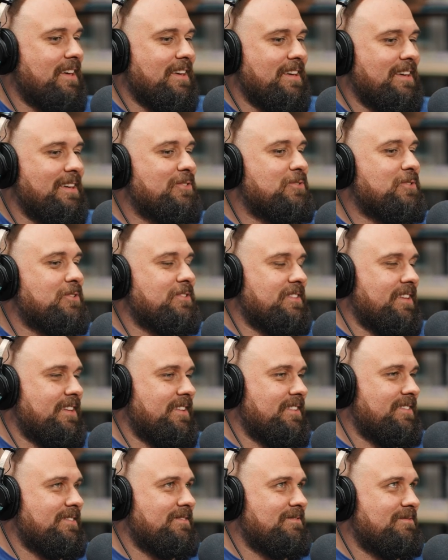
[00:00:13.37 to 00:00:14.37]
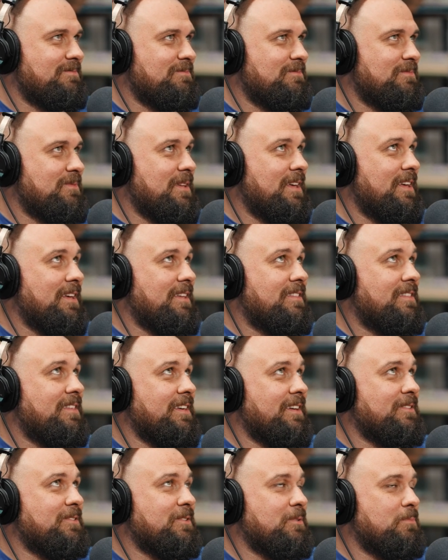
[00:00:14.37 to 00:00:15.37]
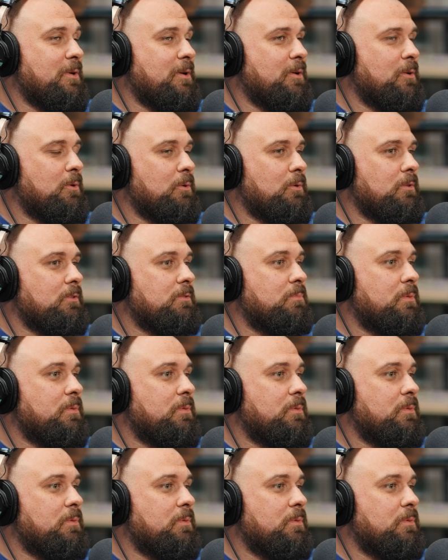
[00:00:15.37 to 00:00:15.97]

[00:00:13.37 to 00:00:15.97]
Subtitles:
interesting thing to behold.